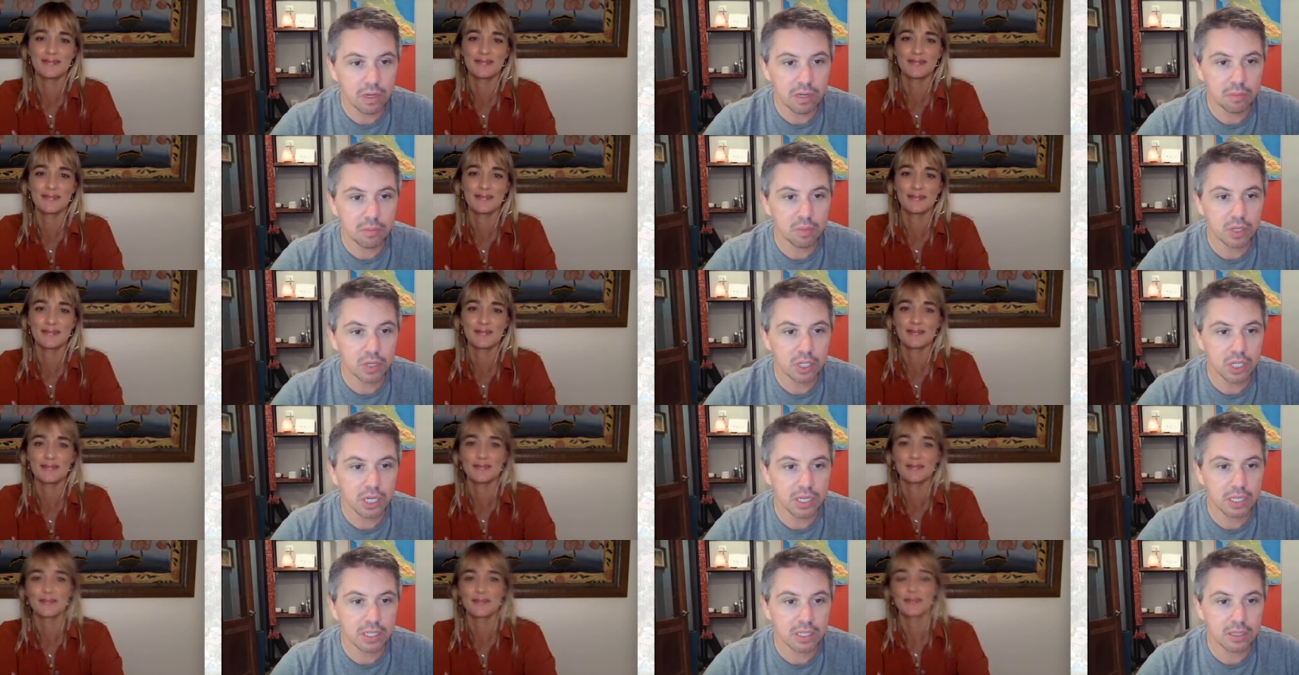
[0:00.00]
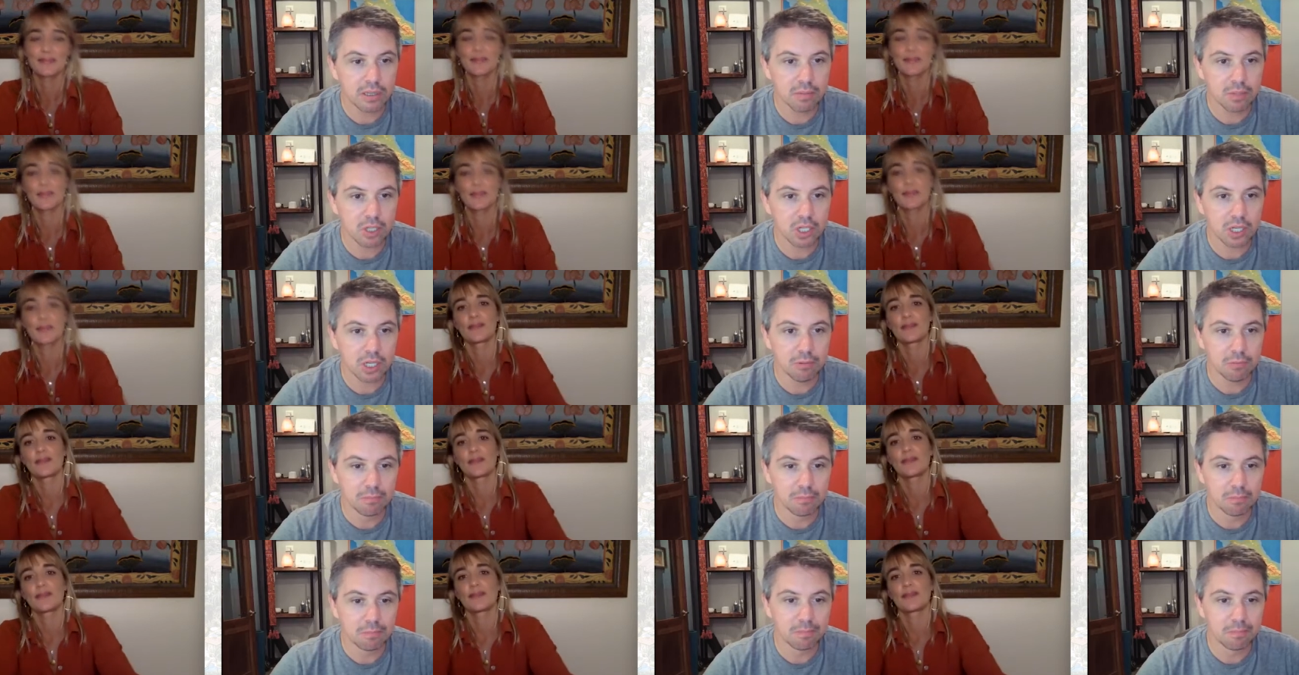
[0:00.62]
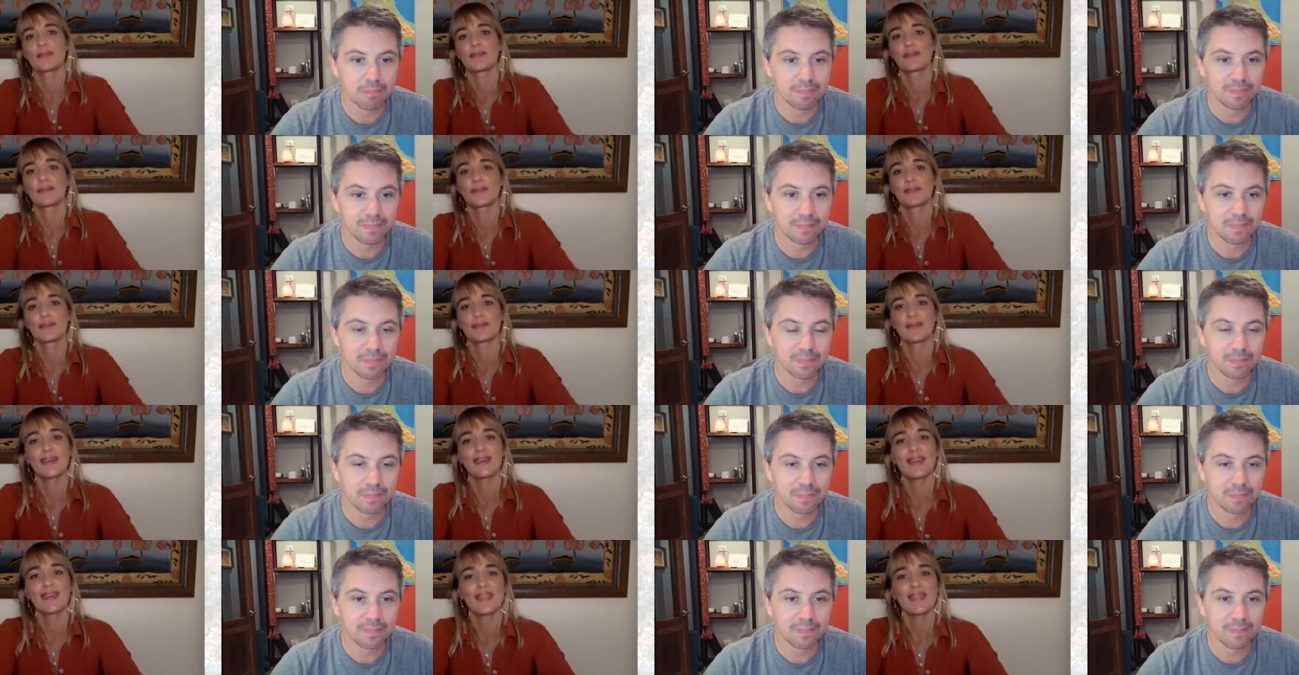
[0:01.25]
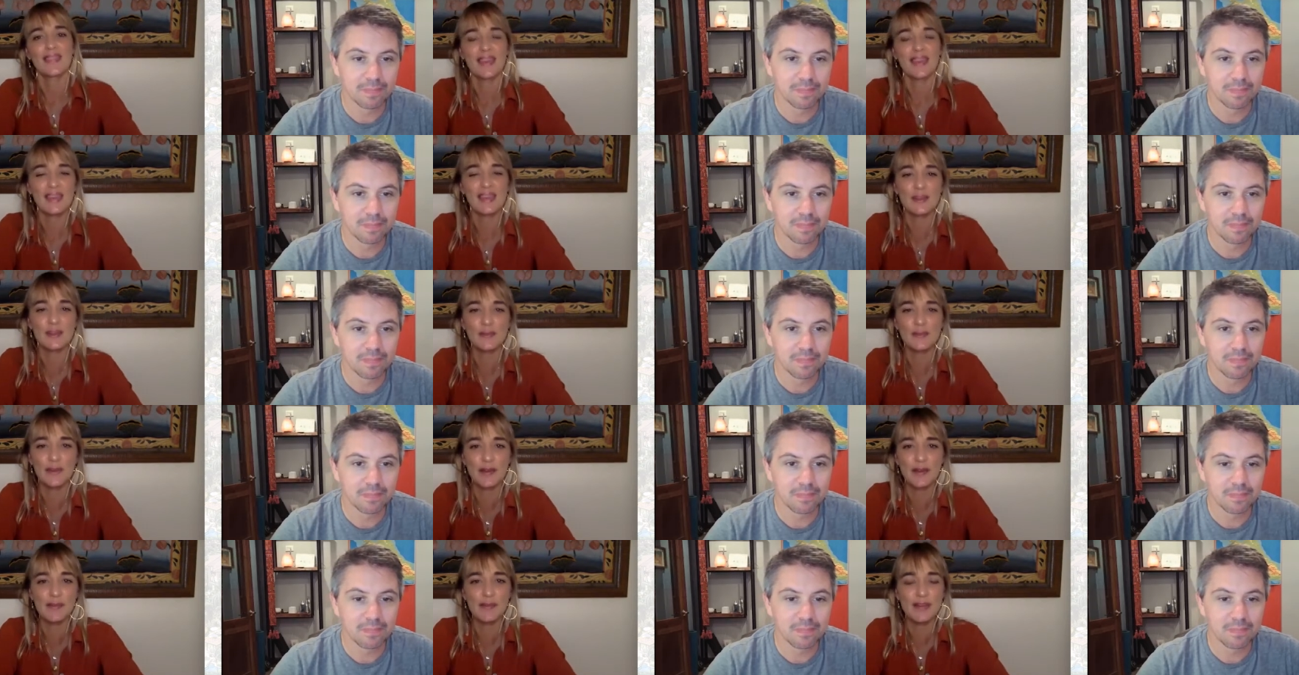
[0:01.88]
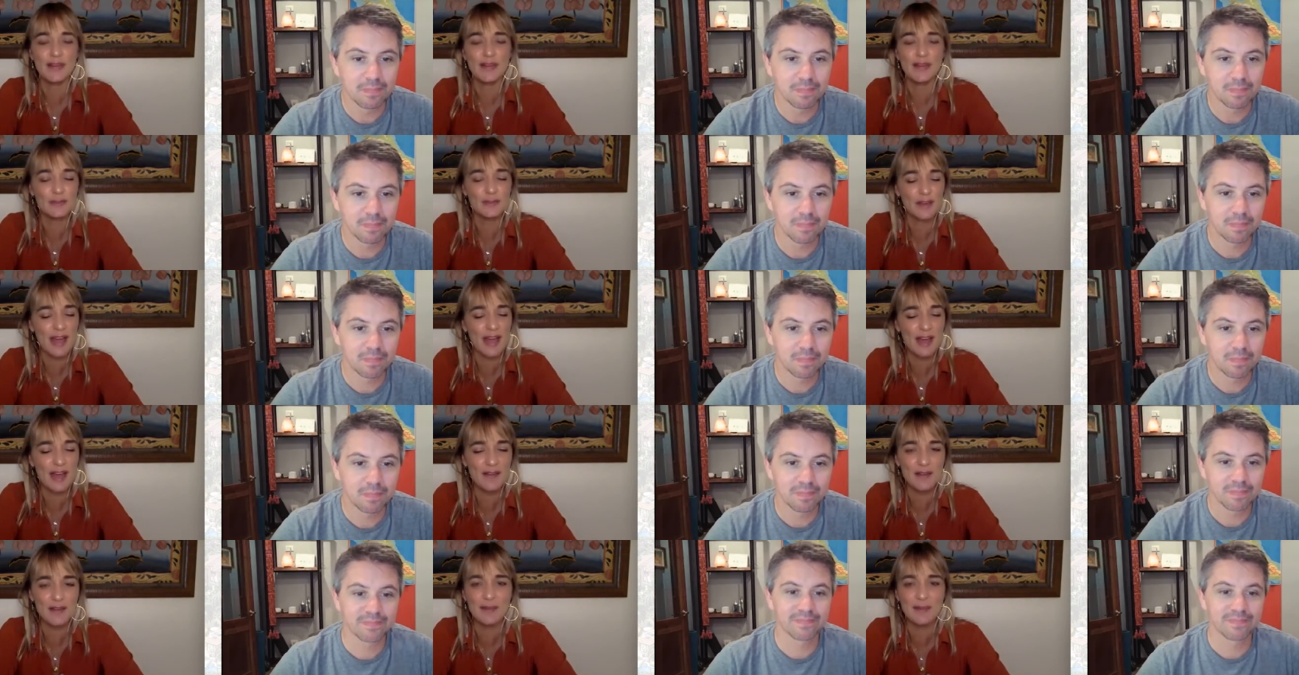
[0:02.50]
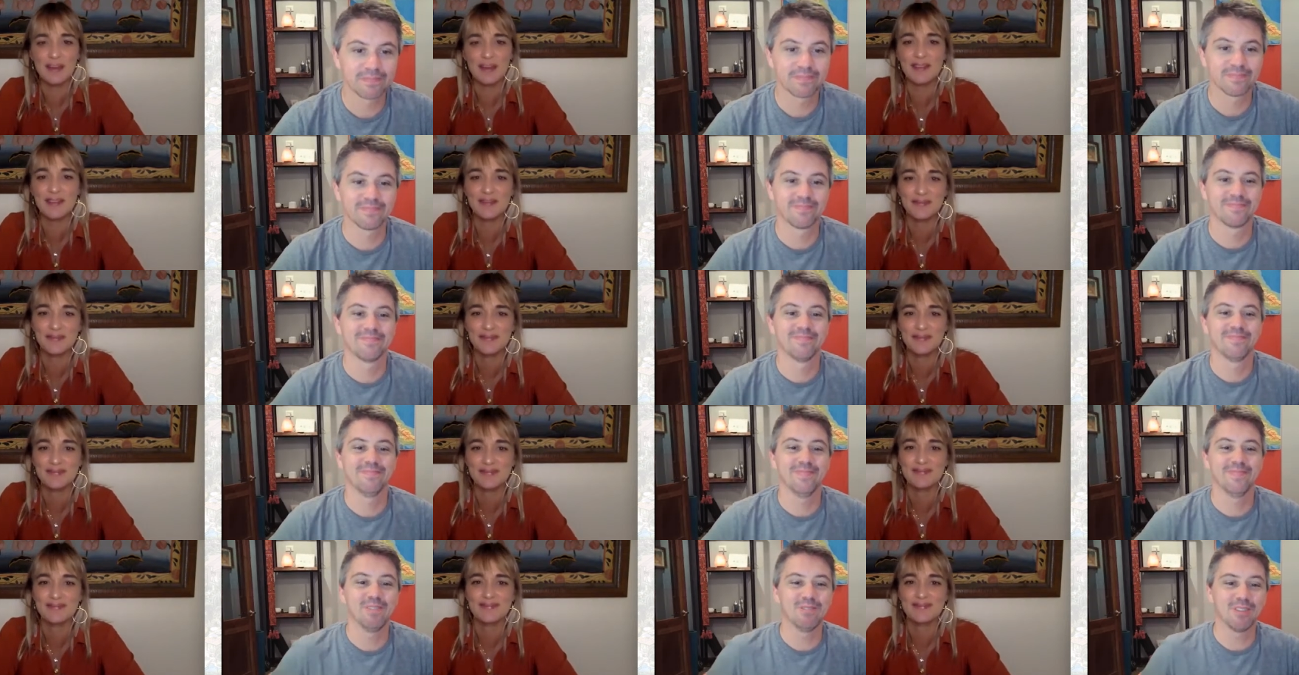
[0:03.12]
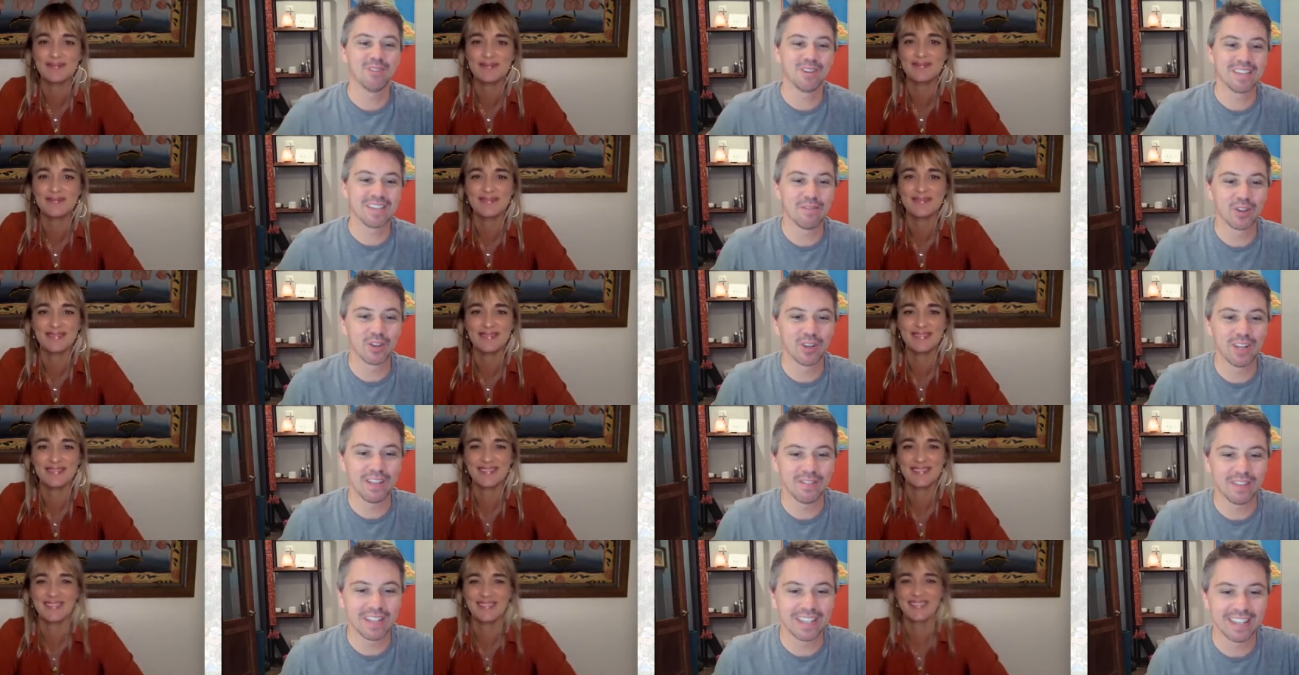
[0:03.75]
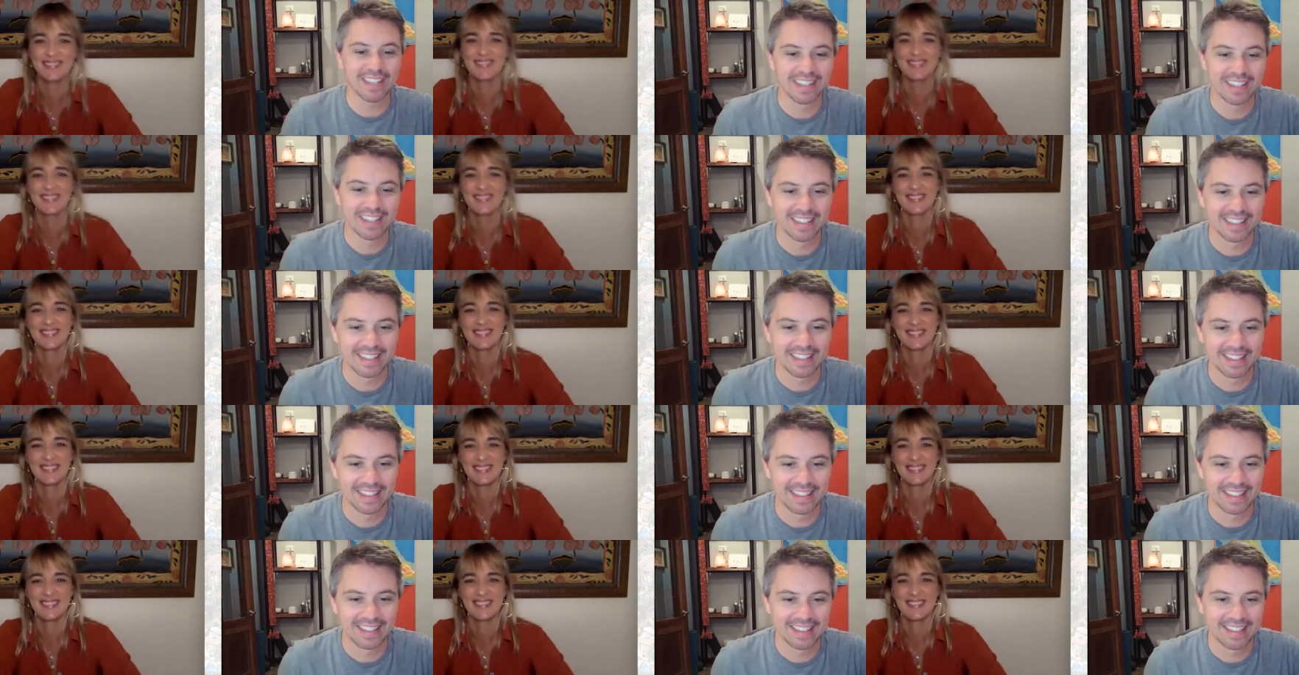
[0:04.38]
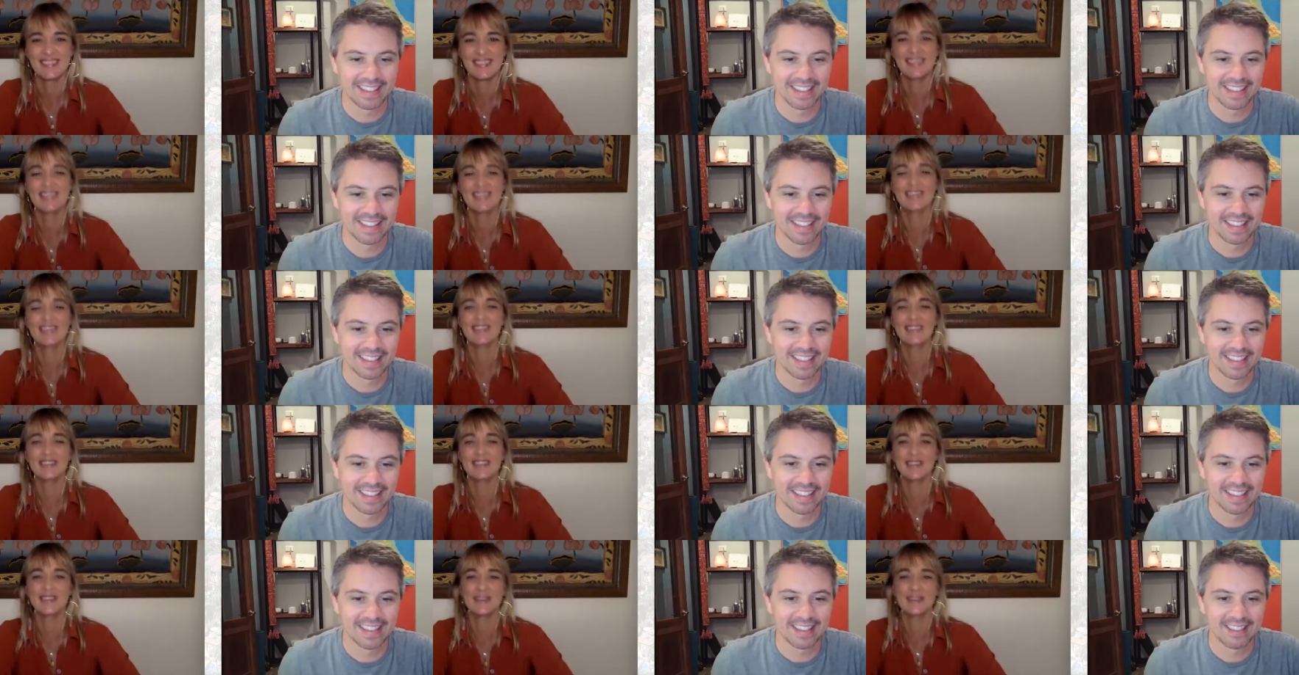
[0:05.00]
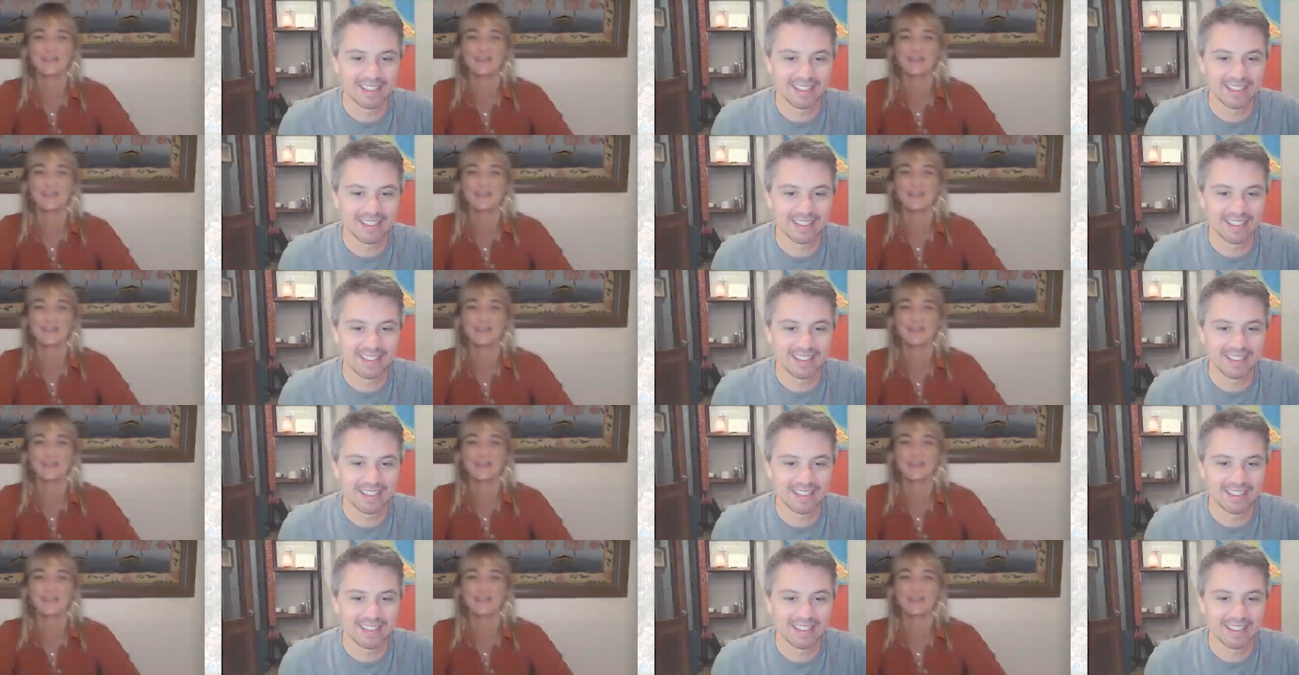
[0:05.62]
Speaker 1: really appreciate your time michelle
Speaker 2: thank you very much for having me
Speaker 1: no worries have a good evening you too